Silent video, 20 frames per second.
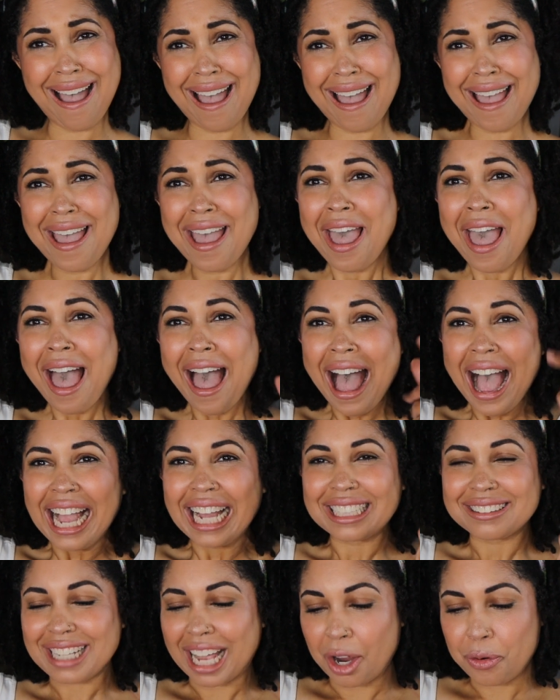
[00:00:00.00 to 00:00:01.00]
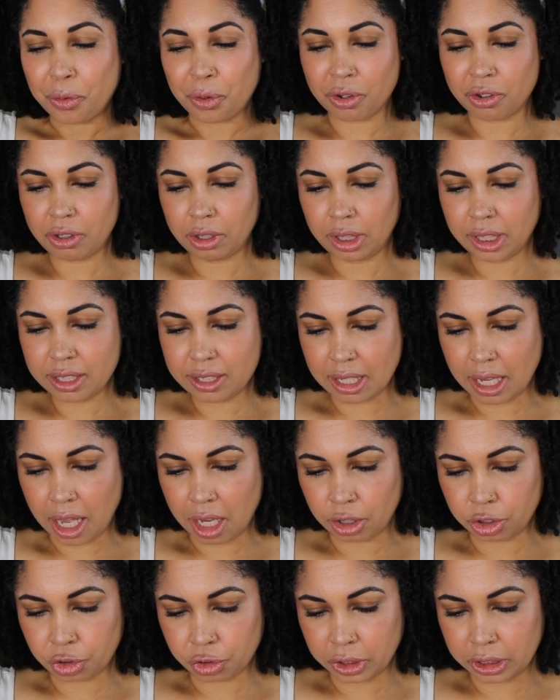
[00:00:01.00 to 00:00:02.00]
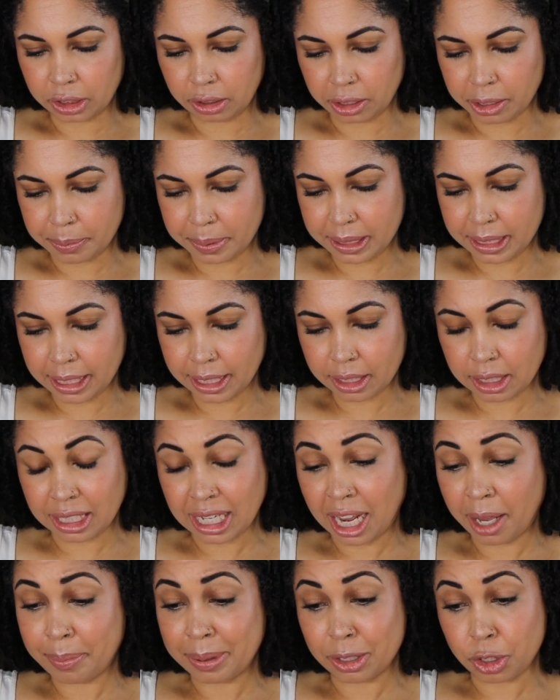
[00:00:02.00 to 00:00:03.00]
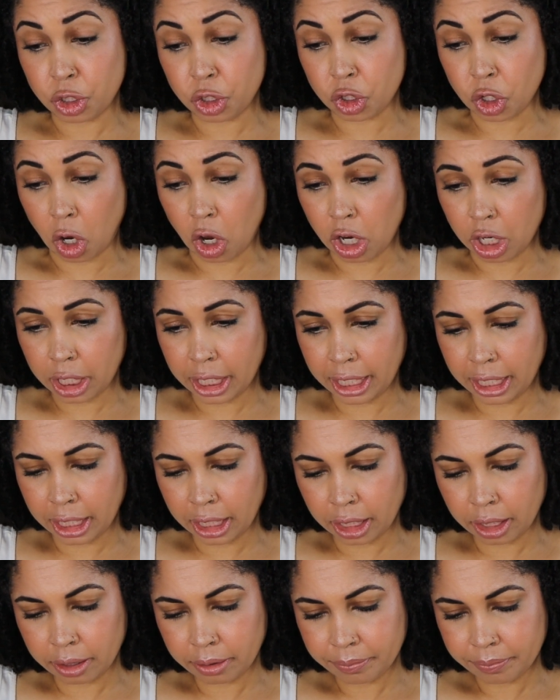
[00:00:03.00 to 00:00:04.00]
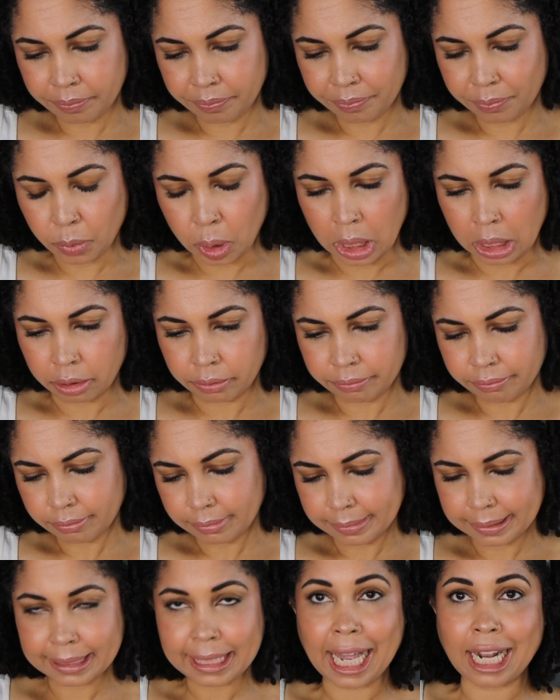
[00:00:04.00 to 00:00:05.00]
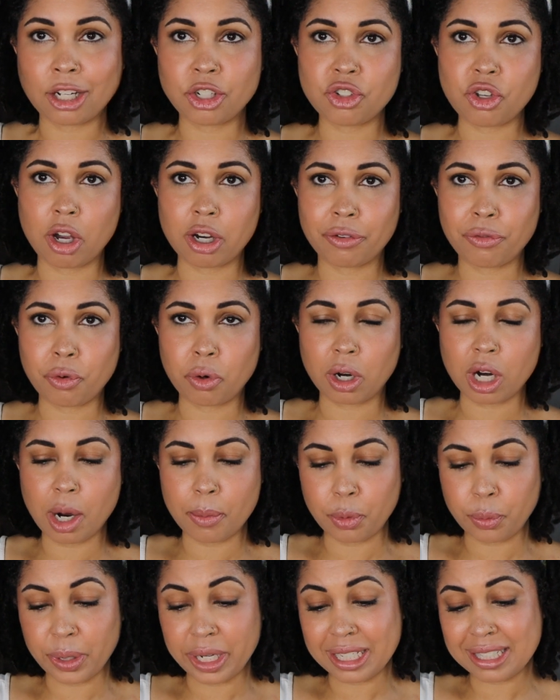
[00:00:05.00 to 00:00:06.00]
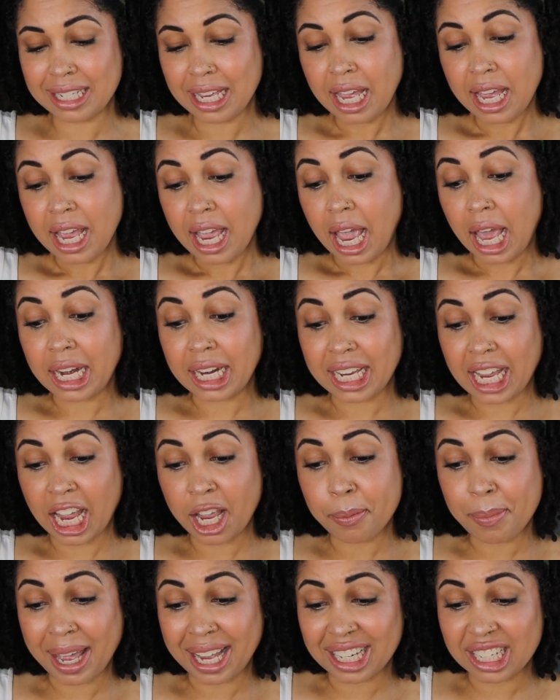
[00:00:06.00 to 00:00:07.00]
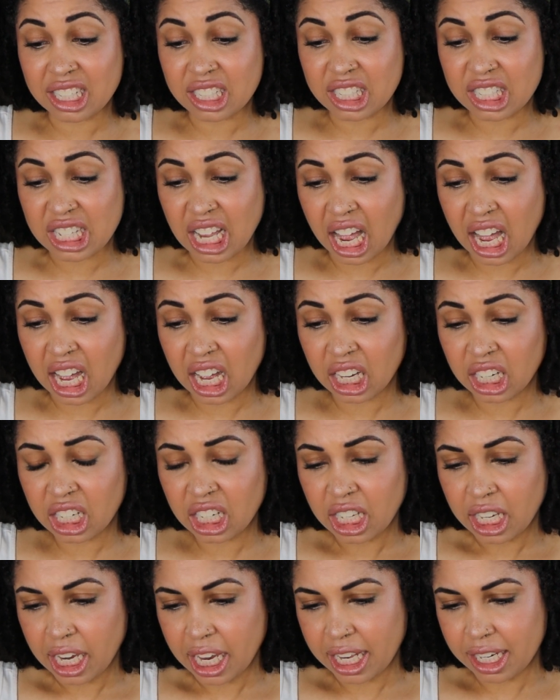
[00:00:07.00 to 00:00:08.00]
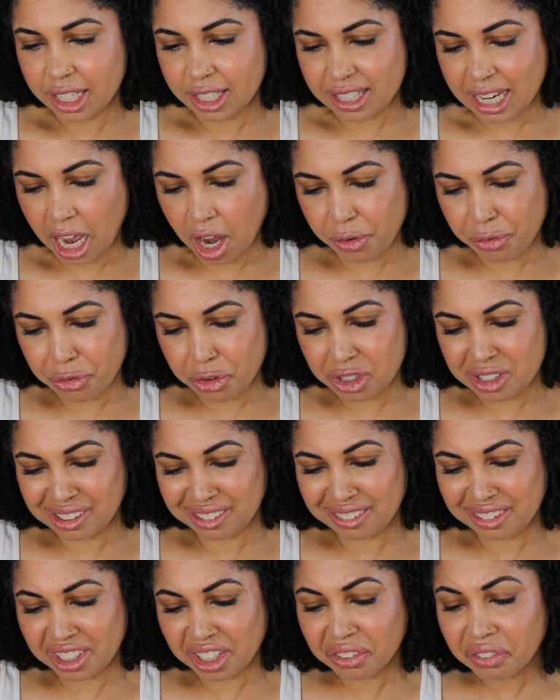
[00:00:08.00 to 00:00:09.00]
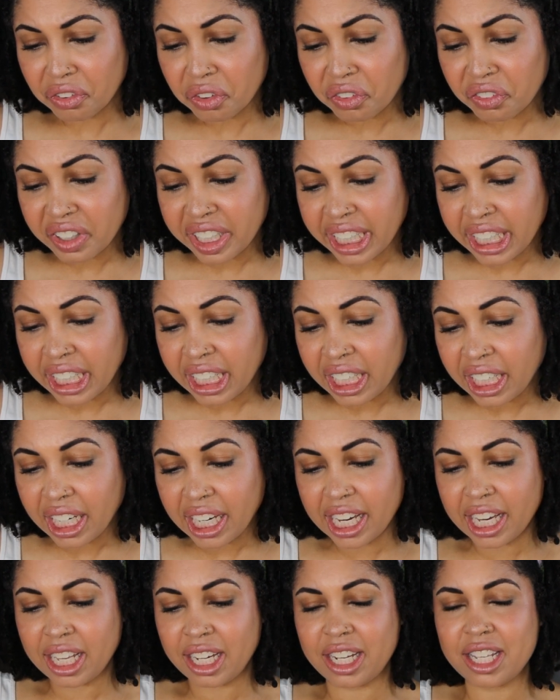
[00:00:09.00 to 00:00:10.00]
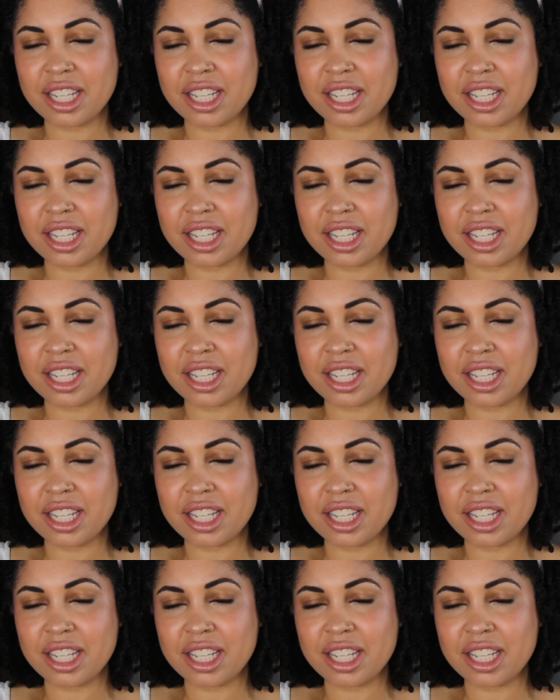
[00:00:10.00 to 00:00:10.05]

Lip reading: I ordered a Lisa Eldridge lipstick that I've been stalking. Well, kind of stalking for a couple weeks. And it came back in stock. And it's out for delivery. It